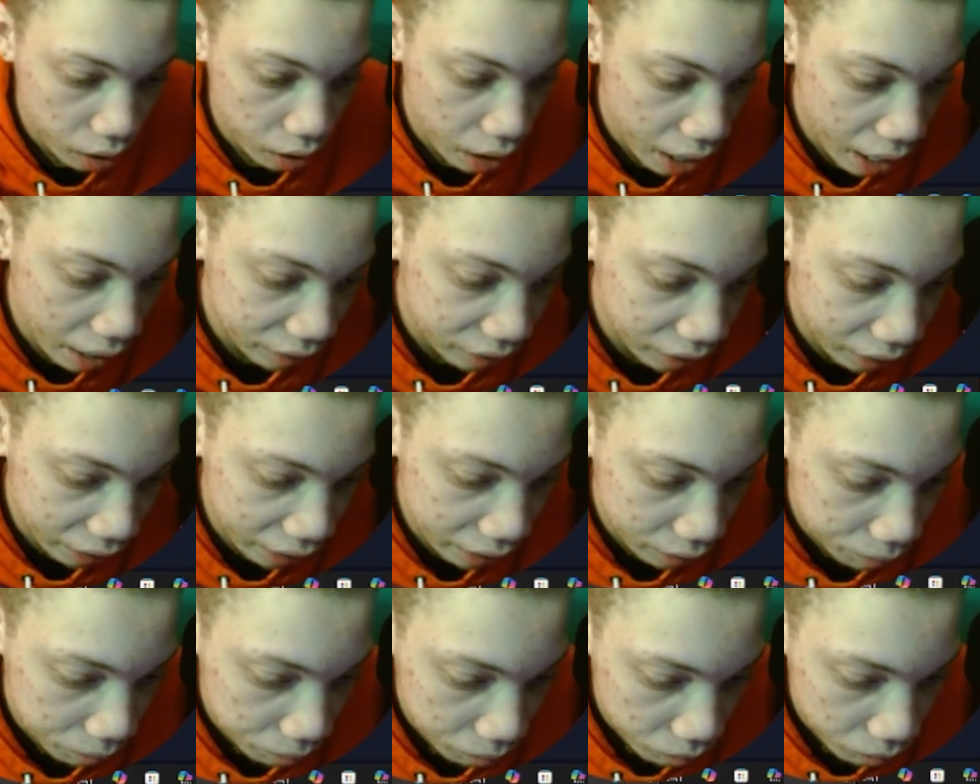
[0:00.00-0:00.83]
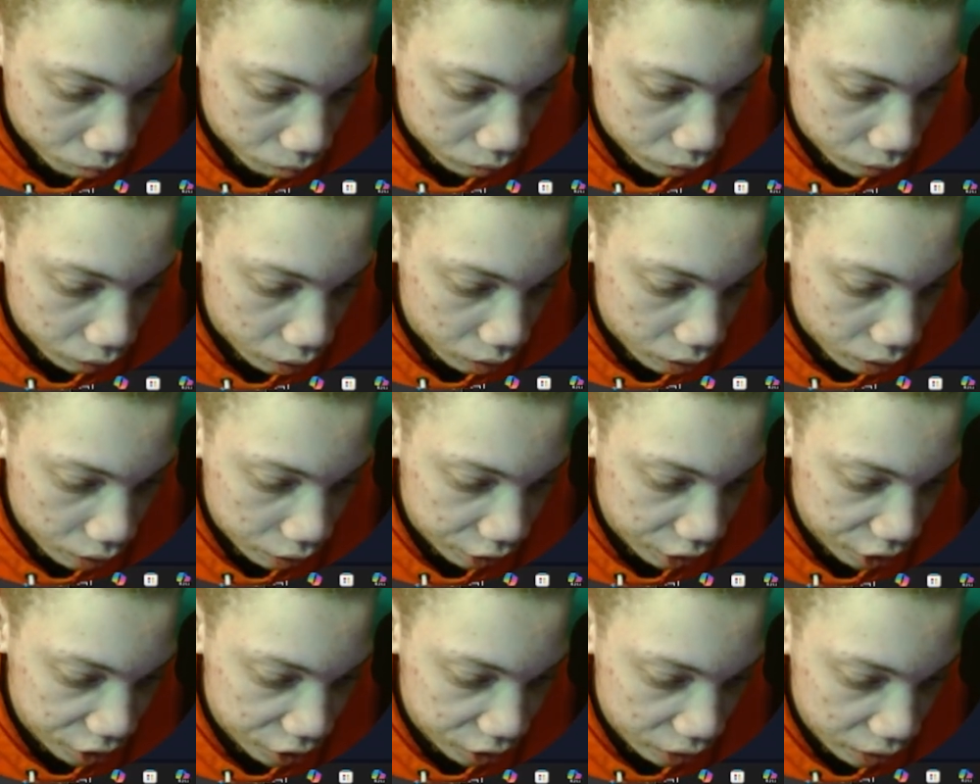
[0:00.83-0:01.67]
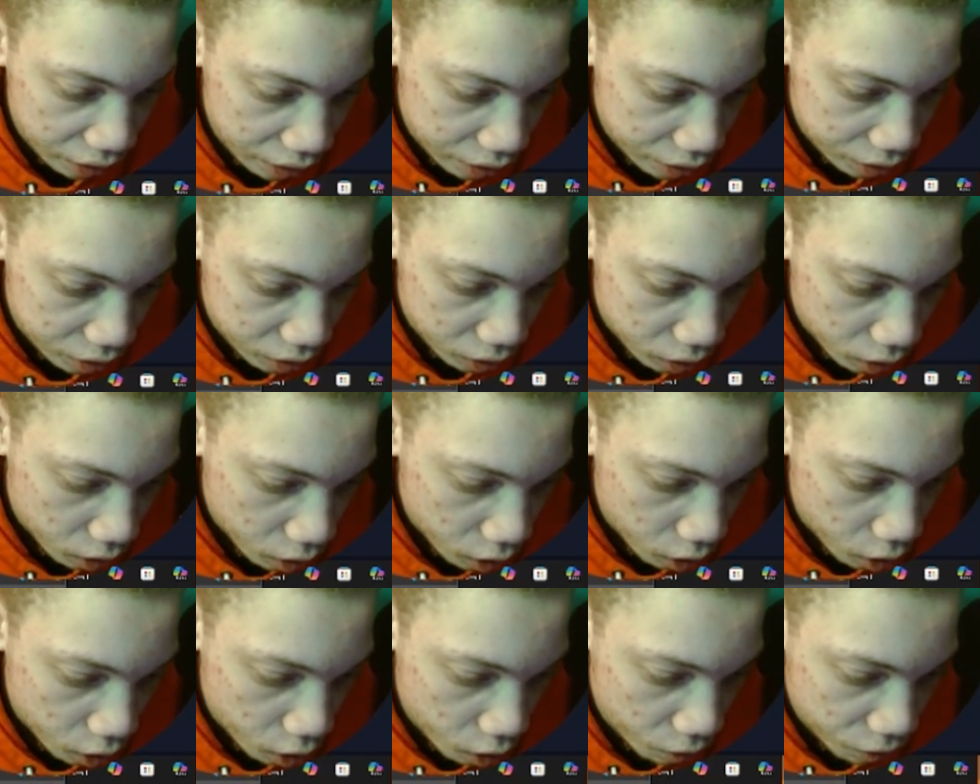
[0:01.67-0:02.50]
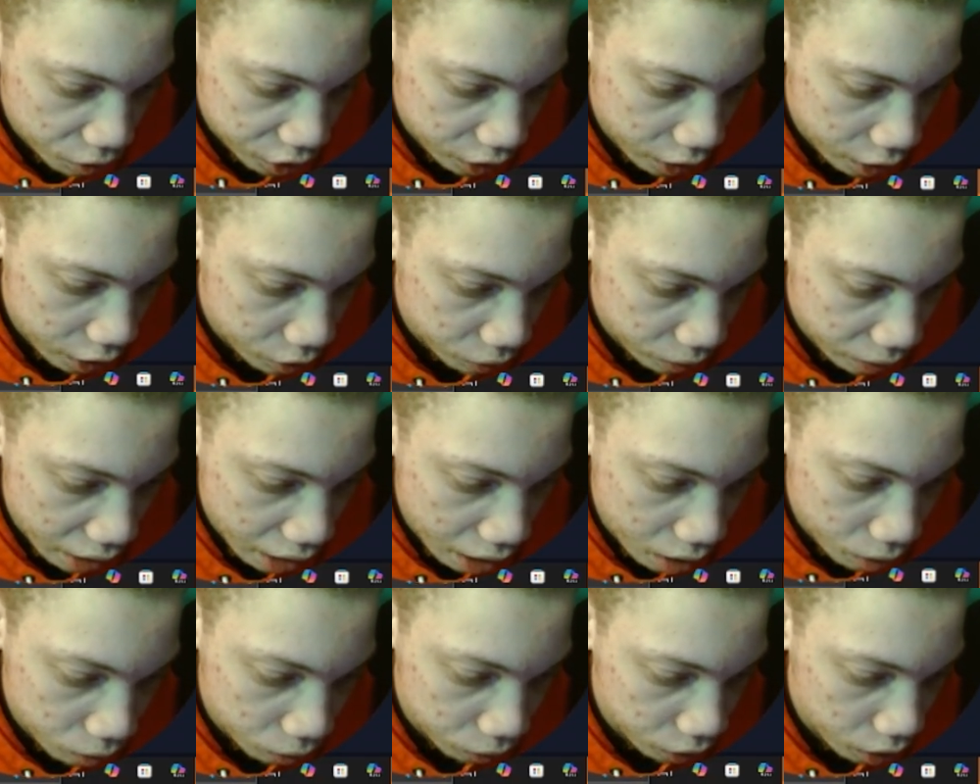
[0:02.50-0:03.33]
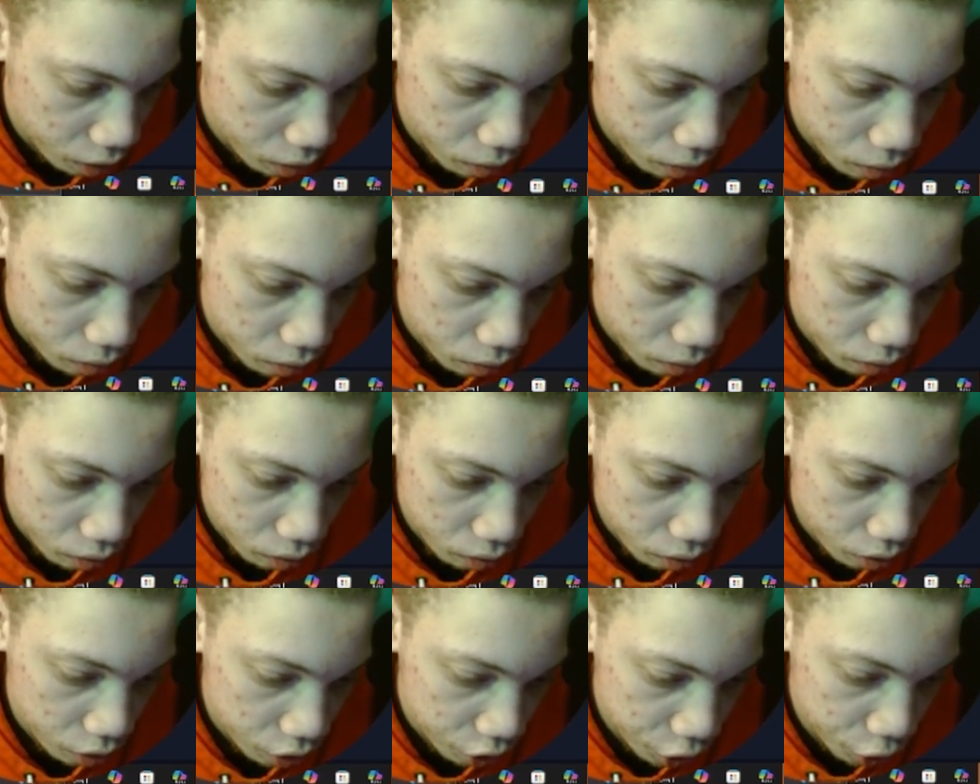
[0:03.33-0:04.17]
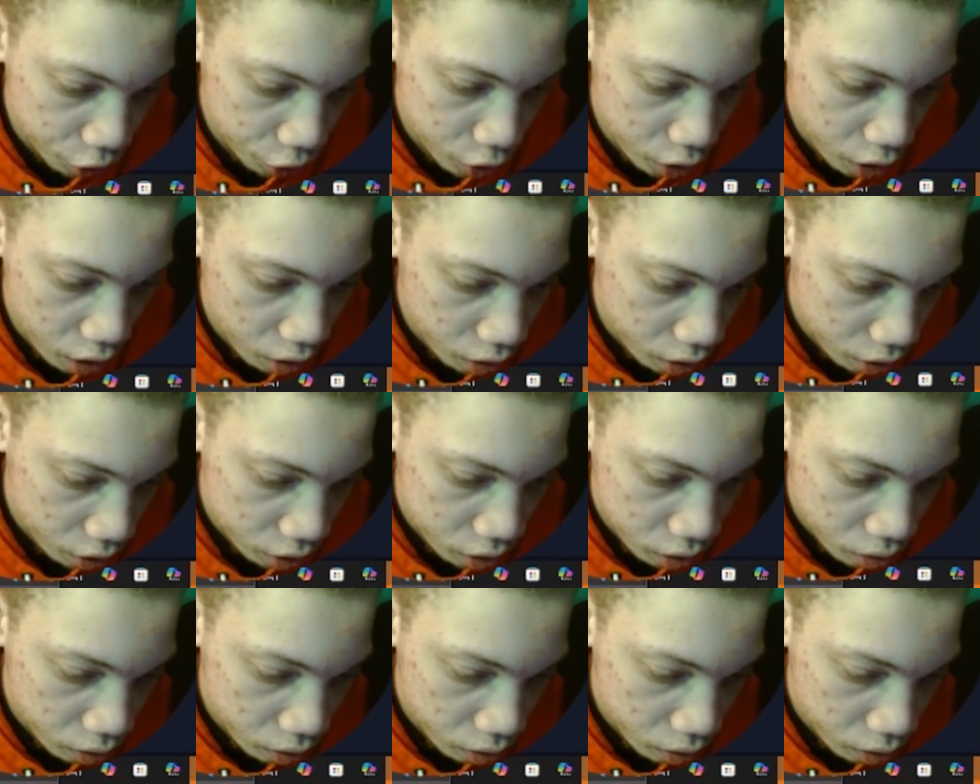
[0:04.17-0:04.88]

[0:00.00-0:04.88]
I think this is oversaturated. I don't know. You judge.